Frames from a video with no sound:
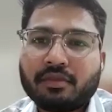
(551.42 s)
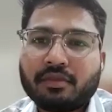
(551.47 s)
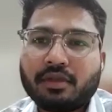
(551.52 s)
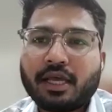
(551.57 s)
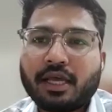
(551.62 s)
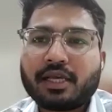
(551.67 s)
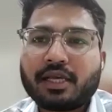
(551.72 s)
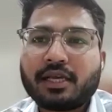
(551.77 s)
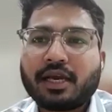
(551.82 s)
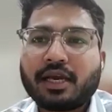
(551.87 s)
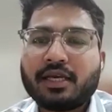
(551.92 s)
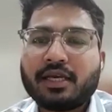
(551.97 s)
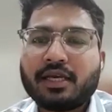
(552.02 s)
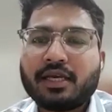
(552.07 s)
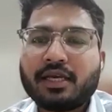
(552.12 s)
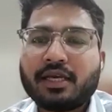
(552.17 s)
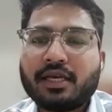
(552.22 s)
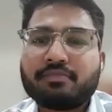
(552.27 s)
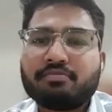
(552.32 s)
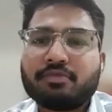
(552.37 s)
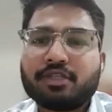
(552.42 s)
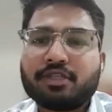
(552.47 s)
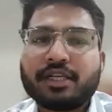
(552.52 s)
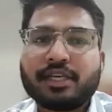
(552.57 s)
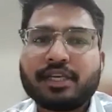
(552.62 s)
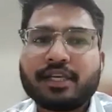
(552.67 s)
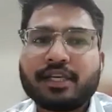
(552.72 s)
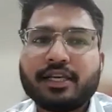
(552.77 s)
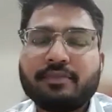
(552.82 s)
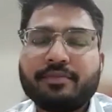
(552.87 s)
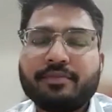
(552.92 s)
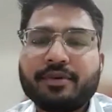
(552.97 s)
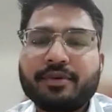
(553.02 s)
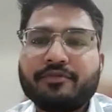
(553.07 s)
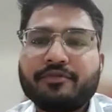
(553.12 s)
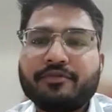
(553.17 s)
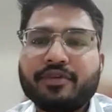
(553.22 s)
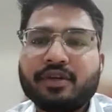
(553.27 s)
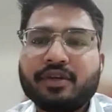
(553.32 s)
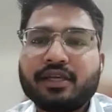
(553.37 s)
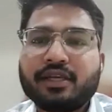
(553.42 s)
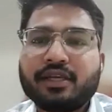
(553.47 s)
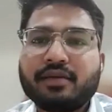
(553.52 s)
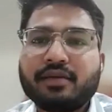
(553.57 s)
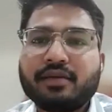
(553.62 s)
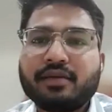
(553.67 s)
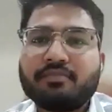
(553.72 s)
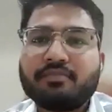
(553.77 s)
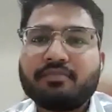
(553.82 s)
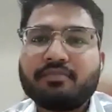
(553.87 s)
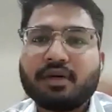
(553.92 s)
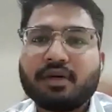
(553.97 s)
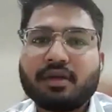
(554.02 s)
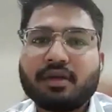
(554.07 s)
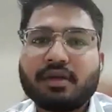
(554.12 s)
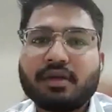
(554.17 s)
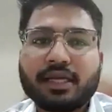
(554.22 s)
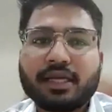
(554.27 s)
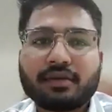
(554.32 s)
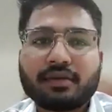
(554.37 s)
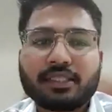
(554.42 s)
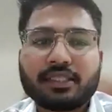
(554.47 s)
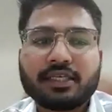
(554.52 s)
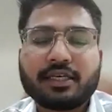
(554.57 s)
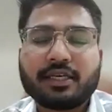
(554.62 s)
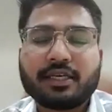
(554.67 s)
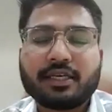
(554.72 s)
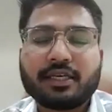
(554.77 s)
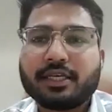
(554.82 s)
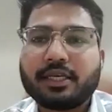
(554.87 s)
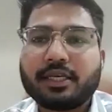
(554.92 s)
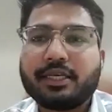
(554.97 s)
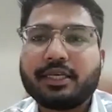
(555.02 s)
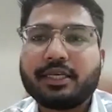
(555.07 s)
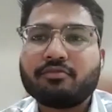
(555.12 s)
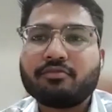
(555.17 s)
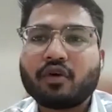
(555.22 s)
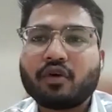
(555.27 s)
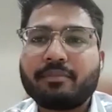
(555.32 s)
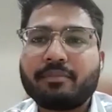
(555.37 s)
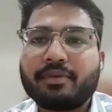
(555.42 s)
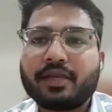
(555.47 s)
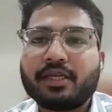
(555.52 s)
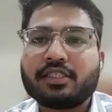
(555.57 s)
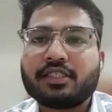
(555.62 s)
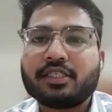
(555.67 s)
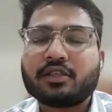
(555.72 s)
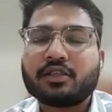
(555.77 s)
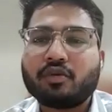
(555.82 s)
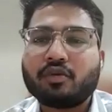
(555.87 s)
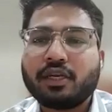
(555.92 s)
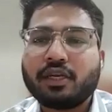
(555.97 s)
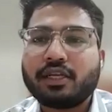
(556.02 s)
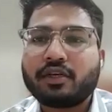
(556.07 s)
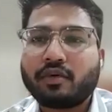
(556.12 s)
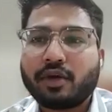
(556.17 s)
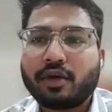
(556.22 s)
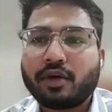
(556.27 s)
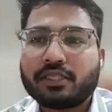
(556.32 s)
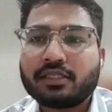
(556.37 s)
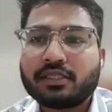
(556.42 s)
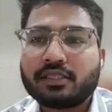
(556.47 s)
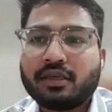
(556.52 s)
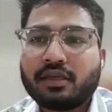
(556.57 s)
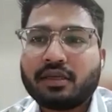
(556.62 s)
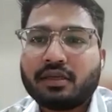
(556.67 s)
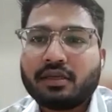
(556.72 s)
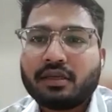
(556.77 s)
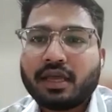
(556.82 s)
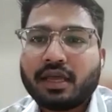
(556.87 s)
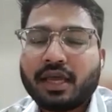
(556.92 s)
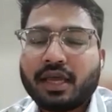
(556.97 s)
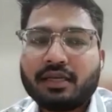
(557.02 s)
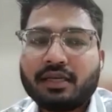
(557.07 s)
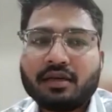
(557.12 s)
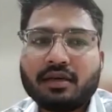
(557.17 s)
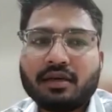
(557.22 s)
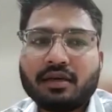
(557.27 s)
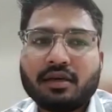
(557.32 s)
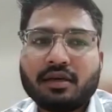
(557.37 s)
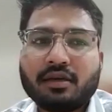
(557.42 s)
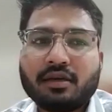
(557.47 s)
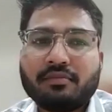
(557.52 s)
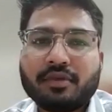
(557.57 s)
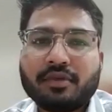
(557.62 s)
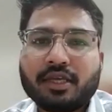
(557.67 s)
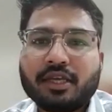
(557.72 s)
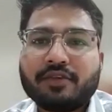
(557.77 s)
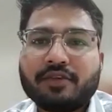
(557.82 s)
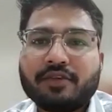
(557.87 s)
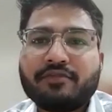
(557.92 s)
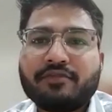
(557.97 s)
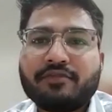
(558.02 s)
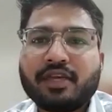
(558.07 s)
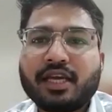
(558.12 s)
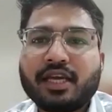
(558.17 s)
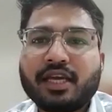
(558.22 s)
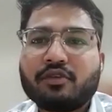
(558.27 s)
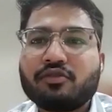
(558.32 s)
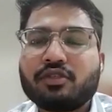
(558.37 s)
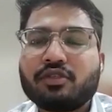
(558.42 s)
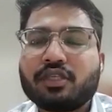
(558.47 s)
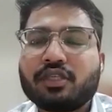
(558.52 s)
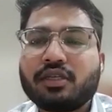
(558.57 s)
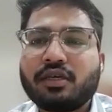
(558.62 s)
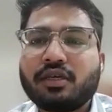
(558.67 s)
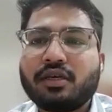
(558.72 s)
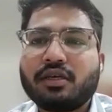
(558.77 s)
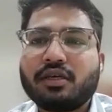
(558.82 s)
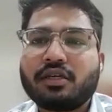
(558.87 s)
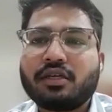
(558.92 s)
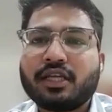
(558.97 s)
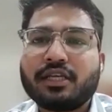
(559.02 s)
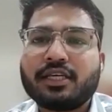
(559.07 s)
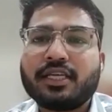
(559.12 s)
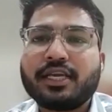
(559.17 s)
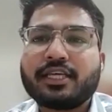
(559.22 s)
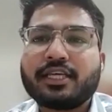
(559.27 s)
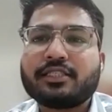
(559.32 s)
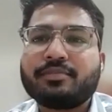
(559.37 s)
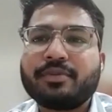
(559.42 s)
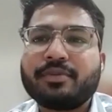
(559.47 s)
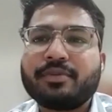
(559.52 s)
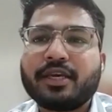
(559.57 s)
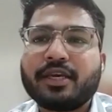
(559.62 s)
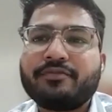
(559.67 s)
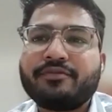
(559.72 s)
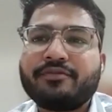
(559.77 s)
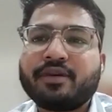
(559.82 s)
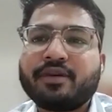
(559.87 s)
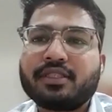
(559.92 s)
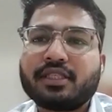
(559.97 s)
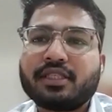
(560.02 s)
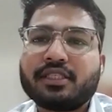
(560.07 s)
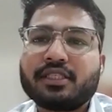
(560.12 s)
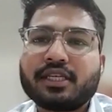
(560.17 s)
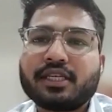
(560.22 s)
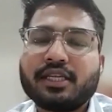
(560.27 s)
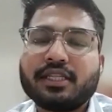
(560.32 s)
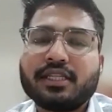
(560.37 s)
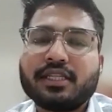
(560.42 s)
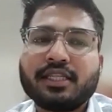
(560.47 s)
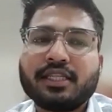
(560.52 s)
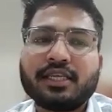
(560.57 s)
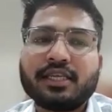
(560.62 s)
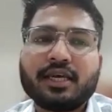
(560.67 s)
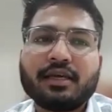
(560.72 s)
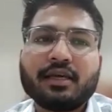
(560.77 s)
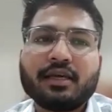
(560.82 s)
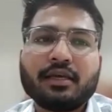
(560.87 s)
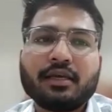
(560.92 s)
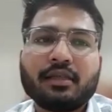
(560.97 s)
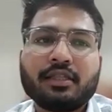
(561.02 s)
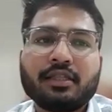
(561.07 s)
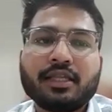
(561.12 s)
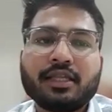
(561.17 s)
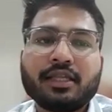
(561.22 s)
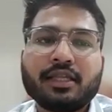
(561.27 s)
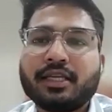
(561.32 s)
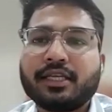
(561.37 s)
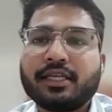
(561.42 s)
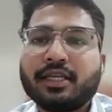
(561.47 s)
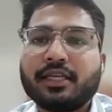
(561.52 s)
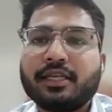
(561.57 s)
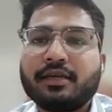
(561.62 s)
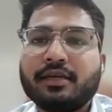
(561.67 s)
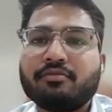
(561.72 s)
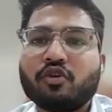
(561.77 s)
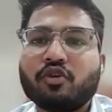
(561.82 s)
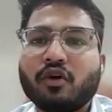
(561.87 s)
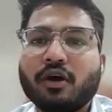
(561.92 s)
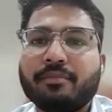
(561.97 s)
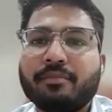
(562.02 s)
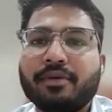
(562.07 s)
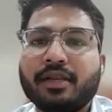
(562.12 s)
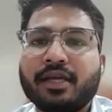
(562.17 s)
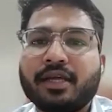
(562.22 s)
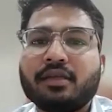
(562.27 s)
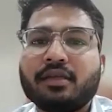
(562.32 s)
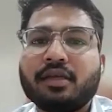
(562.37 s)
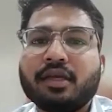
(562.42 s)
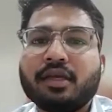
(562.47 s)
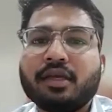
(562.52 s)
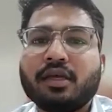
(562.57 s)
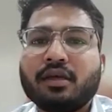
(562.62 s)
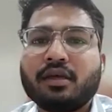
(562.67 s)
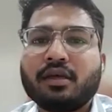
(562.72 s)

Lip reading: I generally tell them to apply just only twice. And if they are using 30 SPF sunscreen, then I tell them to apply